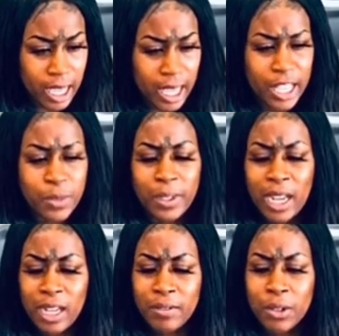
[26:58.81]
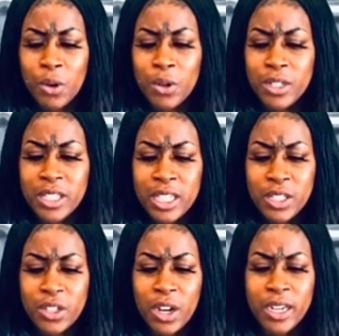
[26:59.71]
It's when all of the quarantine
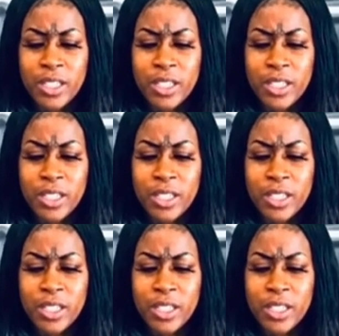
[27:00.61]
started.